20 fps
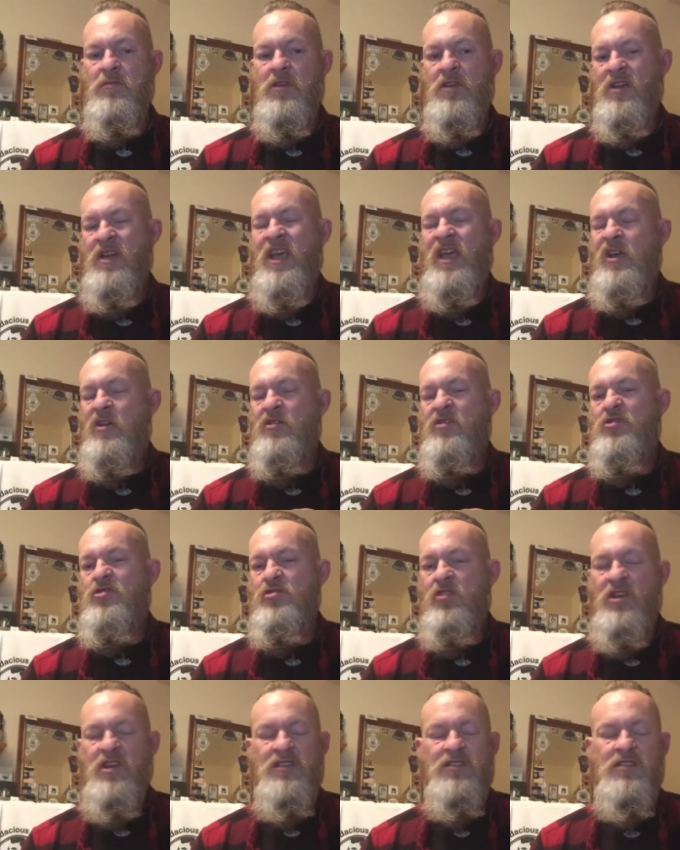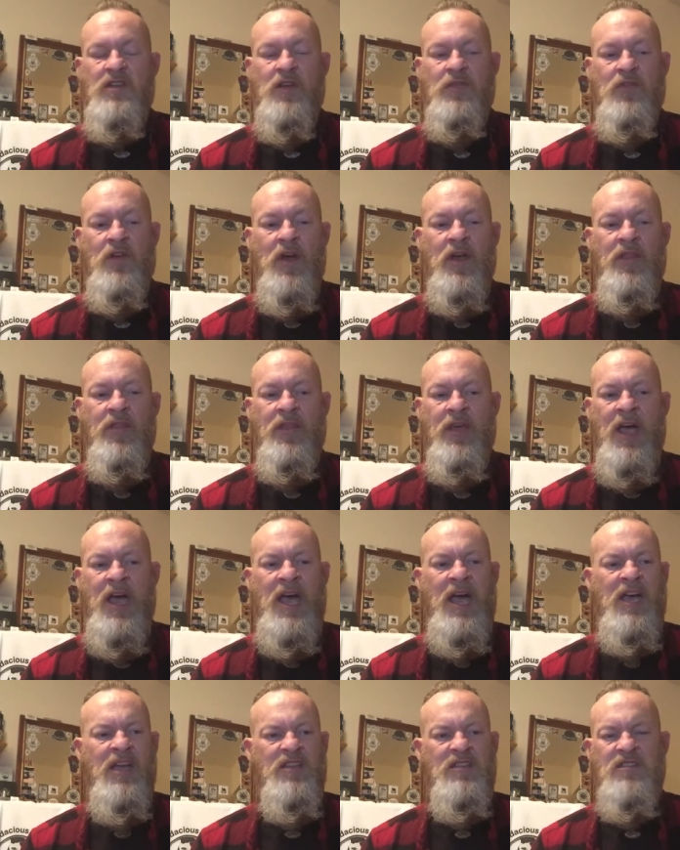you can hang on your tree and stuff like
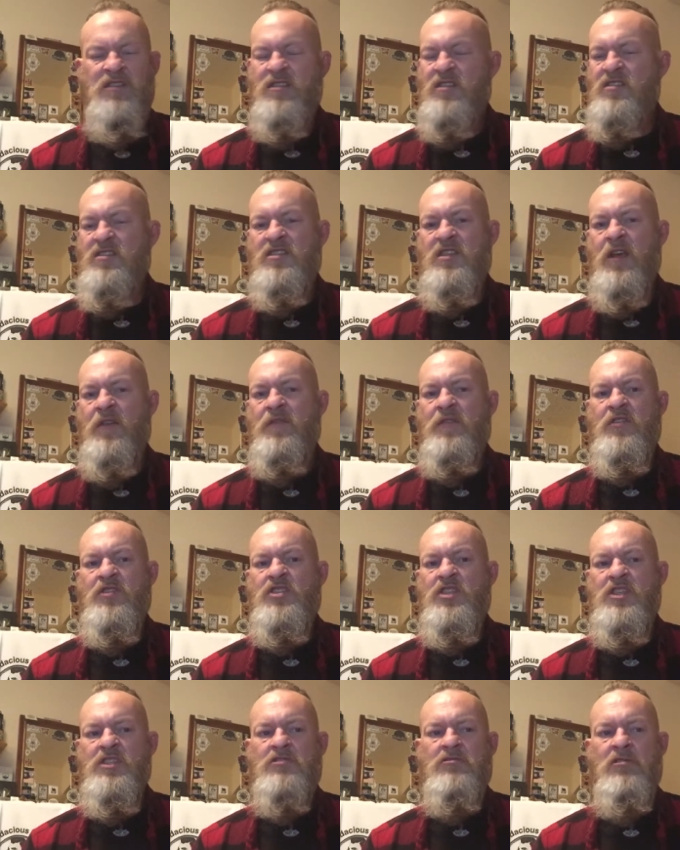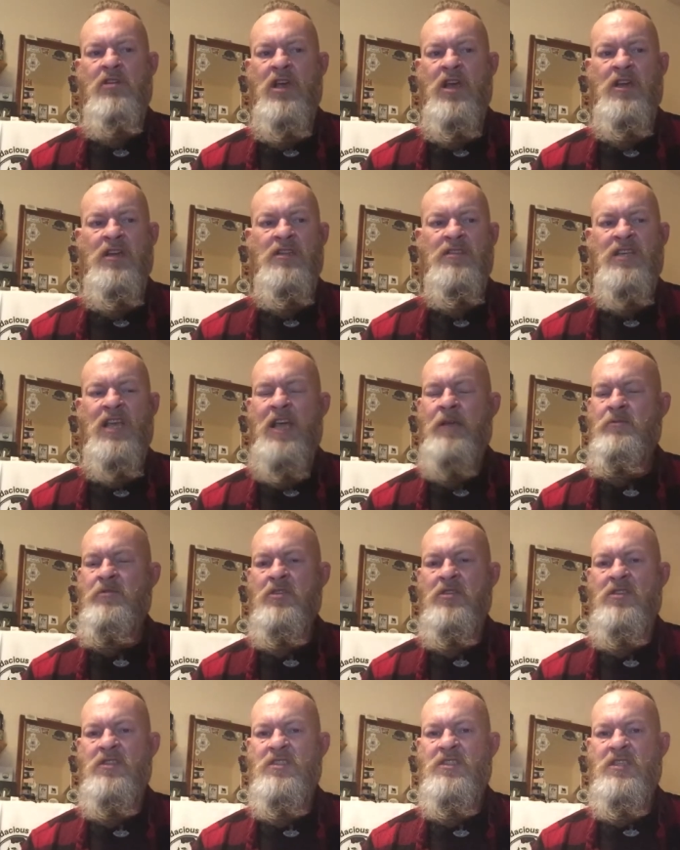that. The stuff that she's creating is
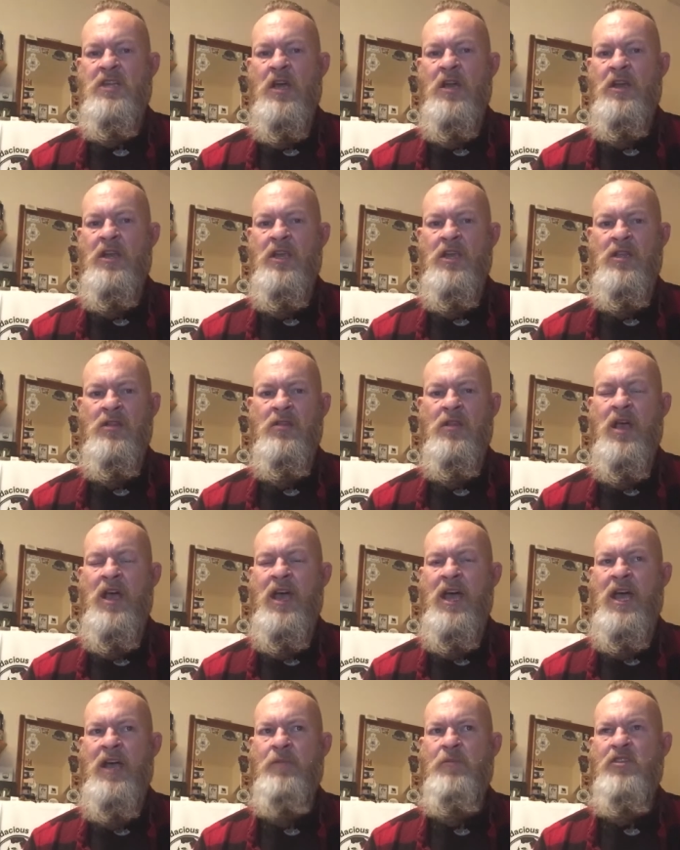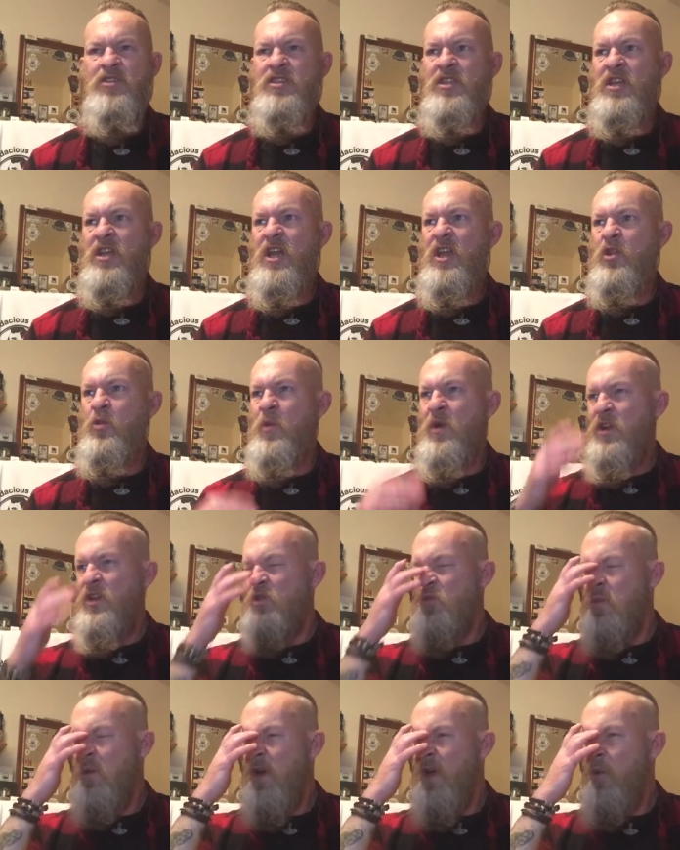absolutely stunning. Uh, there's another one
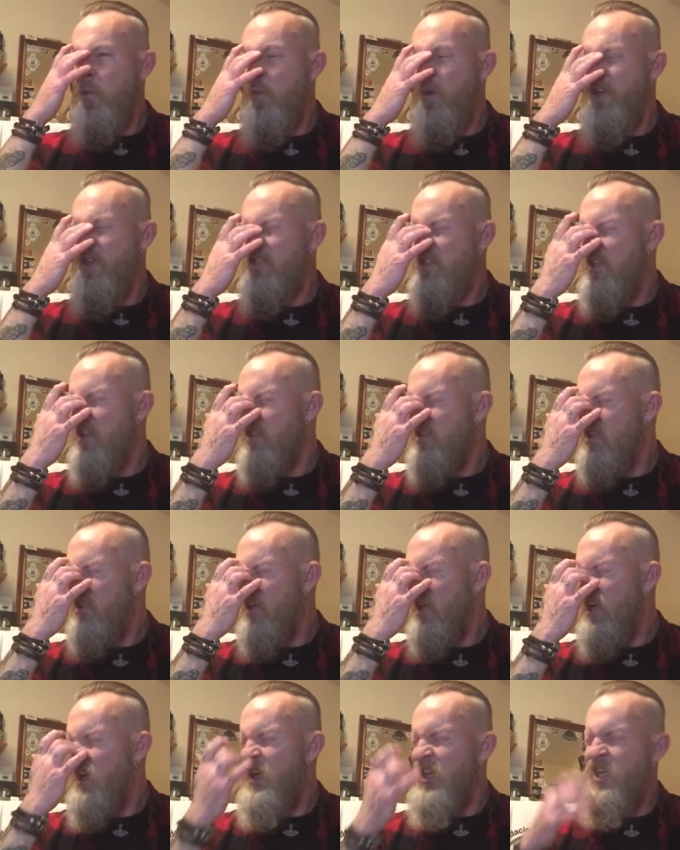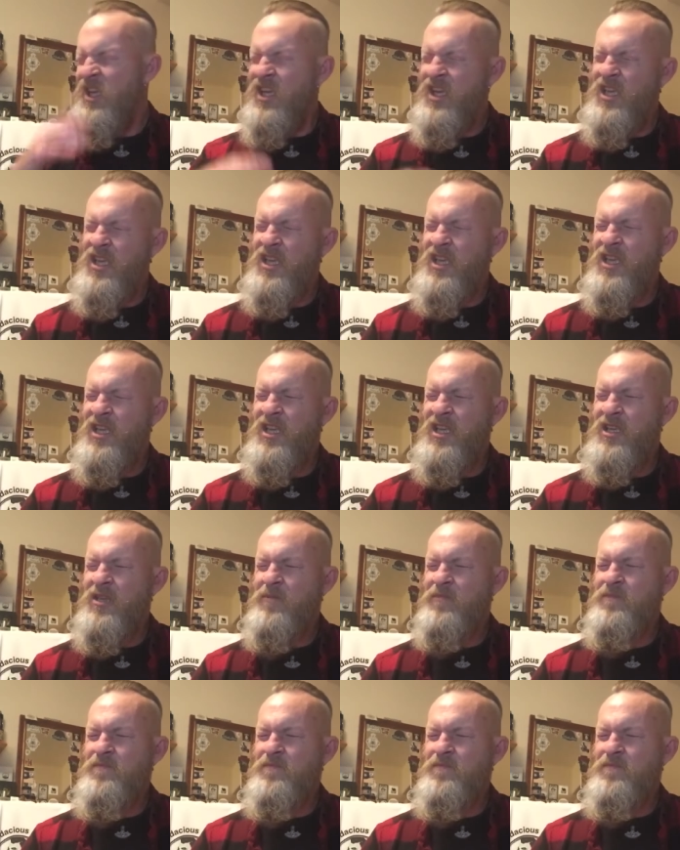as well, which is a